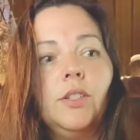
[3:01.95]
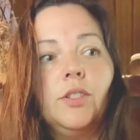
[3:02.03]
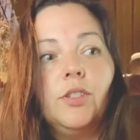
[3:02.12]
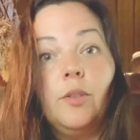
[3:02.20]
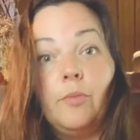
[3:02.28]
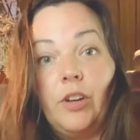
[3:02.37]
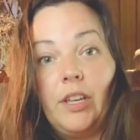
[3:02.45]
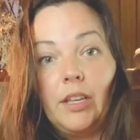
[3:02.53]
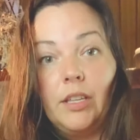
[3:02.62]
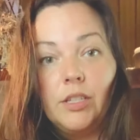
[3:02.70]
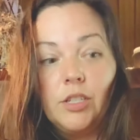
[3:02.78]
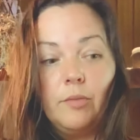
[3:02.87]
turmeric
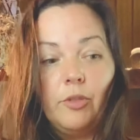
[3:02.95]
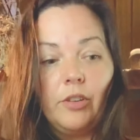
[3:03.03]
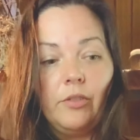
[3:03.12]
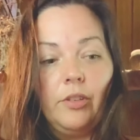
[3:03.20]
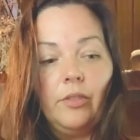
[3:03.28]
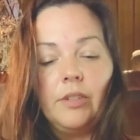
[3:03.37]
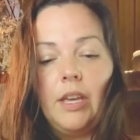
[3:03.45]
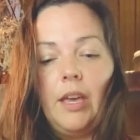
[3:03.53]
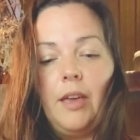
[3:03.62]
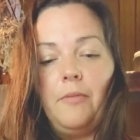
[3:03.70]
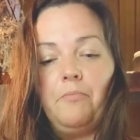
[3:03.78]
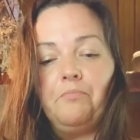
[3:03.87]
root.
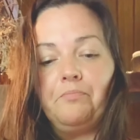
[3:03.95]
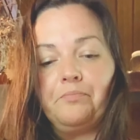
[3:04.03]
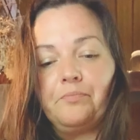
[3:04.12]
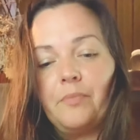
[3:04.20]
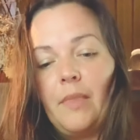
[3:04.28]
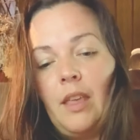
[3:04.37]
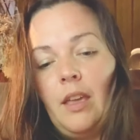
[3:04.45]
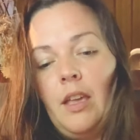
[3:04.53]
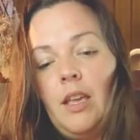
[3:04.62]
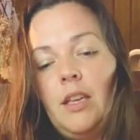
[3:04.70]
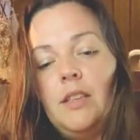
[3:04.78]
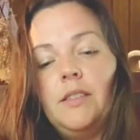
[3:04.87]

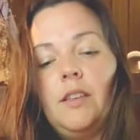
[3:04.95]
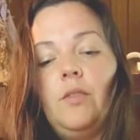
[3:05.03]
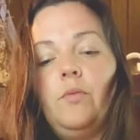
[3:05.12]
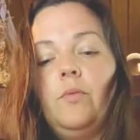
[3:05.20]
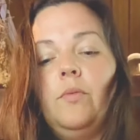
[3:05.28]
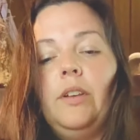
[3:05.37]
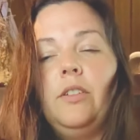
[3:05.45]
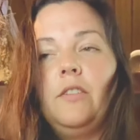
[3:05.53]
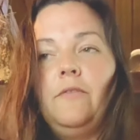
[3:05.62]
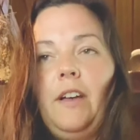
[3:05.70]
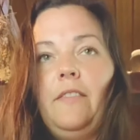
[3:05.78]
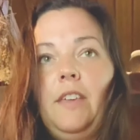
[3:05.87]
So what you're
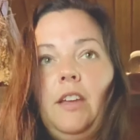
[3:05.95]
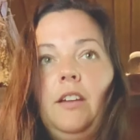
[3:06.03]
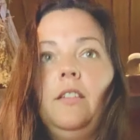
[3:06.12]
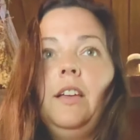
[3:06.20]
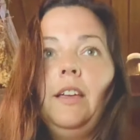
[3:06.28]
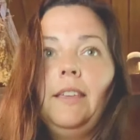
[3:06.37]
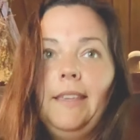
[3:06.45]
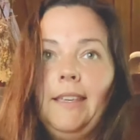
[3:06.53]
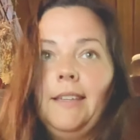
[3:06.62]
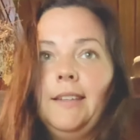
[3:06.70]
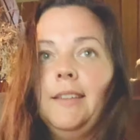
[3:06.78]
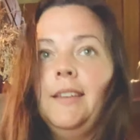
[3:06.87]
gonna find there,
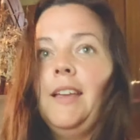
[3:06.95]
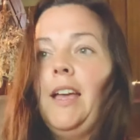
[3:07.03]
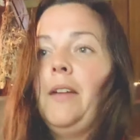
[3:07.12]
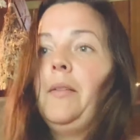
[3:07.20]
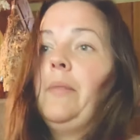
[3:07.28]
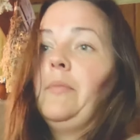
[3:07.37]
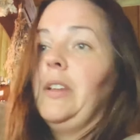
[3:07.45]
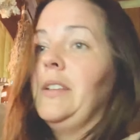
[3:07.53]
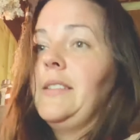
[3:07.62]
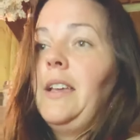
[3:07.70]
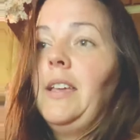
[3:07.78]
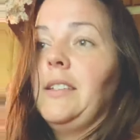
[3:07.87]
again, I'm gonna
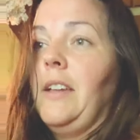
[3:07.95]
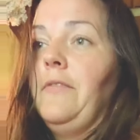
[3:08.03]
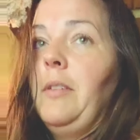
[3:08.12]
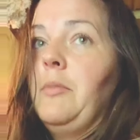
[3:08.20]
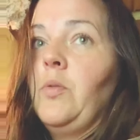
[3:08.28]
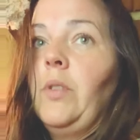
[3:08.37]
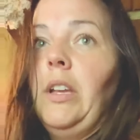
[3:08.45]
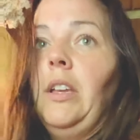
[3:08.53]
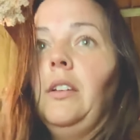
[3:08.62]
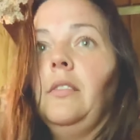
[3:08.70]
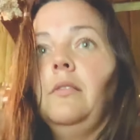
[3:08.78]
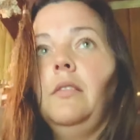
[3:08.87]
say anti-inflammatory
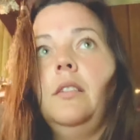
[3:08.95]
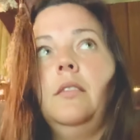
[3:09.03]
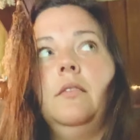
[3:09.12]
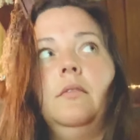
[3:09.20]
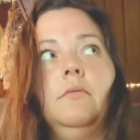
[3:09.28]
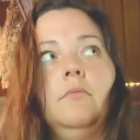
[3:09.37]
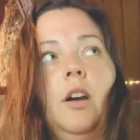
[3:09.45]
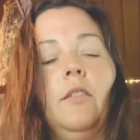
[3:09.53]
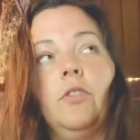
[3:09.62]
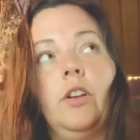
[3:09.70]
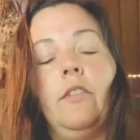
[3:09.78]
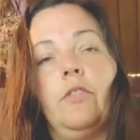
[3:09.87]

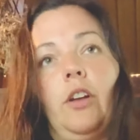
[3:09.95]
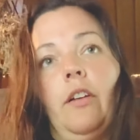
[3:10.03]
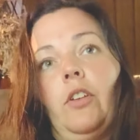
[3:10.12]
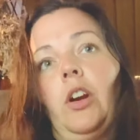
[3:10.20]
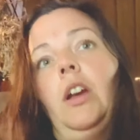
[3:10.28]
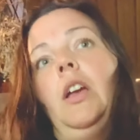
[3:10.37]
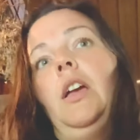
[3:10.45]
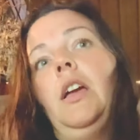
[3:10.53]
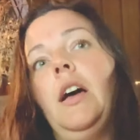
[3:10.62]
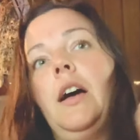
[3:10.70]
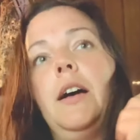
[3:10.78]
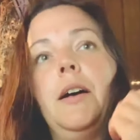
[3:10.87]
over and over and
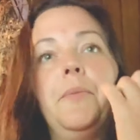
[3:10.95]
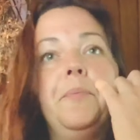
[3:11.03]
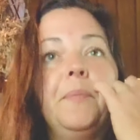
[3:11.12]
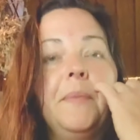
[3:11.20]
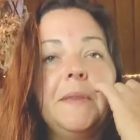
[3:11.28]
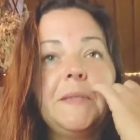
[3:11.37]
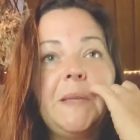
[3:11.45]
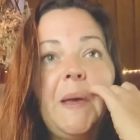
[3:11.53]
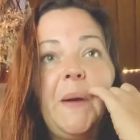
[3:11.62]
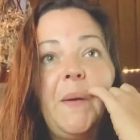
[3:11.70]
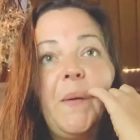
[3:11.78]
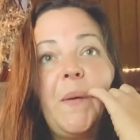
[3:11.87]
over.
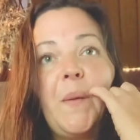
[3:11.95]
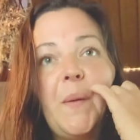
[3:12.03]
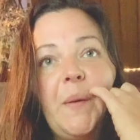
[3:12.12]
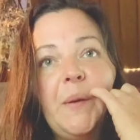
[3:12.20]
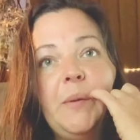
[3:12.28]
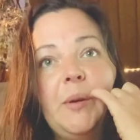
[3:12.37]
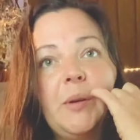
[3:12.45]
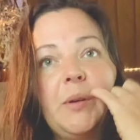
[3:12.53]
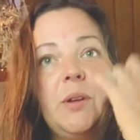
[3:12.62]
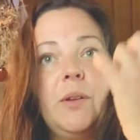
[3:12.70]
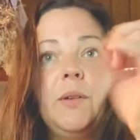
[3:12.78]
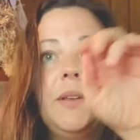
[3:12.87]
So turmeric
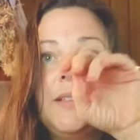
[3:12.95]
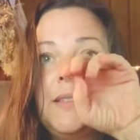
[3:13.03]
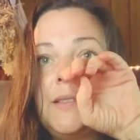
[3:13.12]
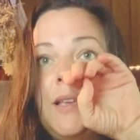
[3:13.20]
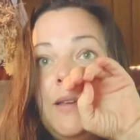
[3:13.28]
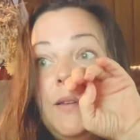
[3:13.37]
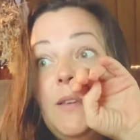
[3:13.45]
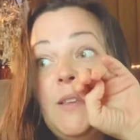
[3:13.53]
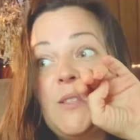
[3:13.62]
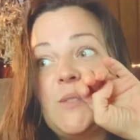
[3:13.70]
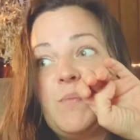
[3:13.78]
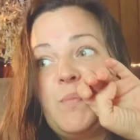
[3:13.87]
root
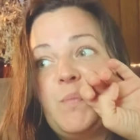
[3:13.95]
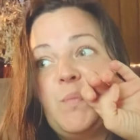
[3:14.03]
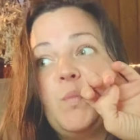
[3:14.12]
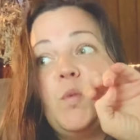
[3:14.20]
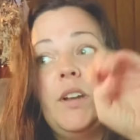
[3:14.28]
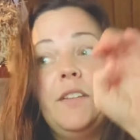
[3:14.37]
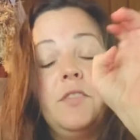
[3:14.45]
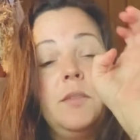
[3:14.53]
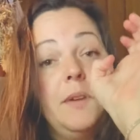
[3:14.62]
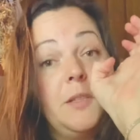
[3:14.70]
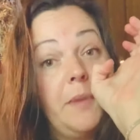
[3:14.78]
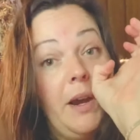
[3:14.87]
is one of the
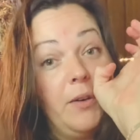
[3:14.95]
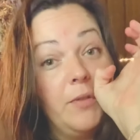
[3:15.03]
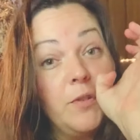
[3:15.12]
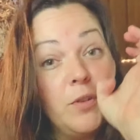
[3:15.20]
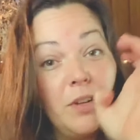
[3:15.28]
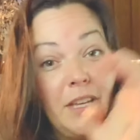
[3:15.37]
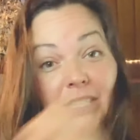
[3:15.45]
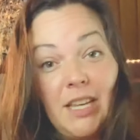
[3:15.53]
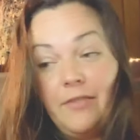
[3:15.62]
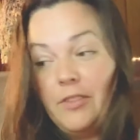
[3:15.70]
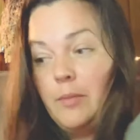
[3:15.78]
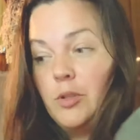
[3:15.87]
most powerful
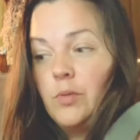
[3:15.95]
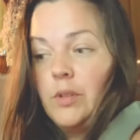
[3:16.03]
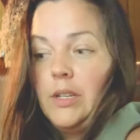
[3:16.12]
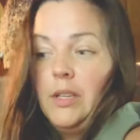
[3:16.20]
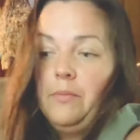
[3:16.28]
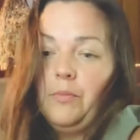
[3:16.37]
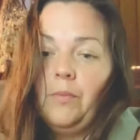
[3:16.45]
anti-inflammatory